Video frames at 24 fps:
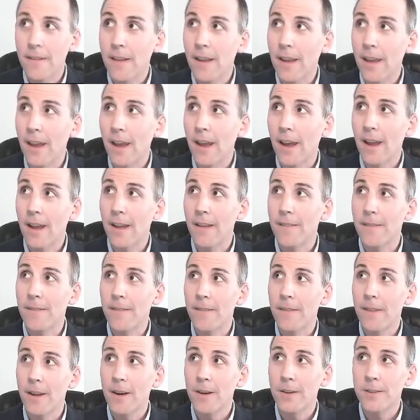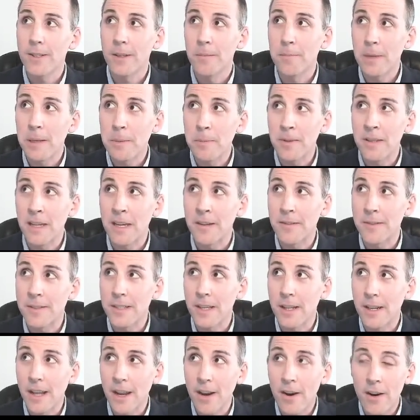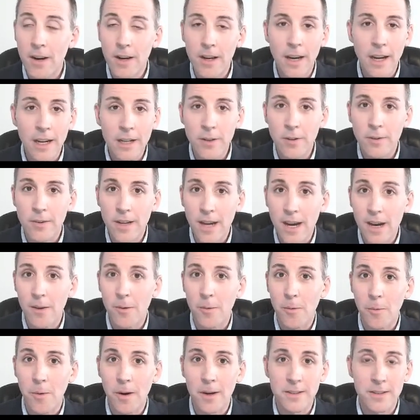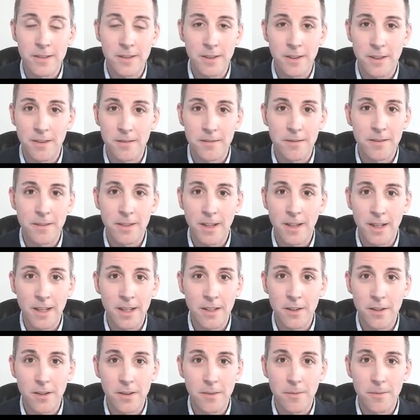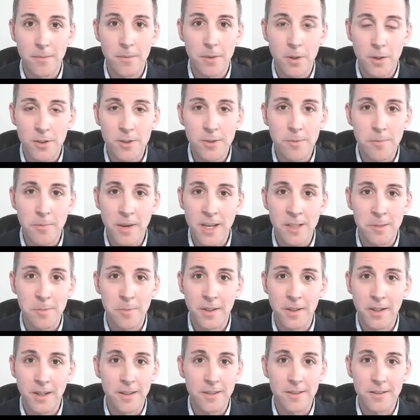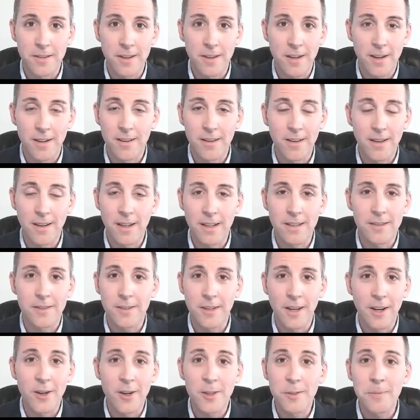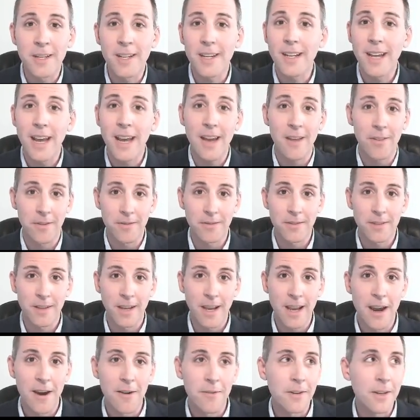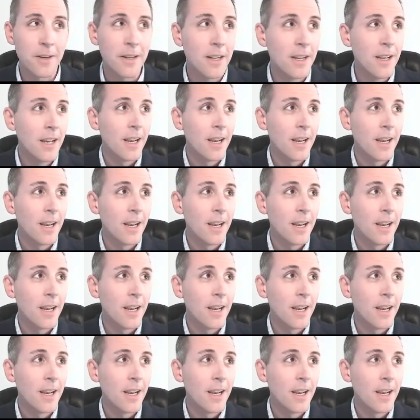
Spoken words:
And there are some people that have said, "Eric, I do not want to get into your space because it scares me to death to have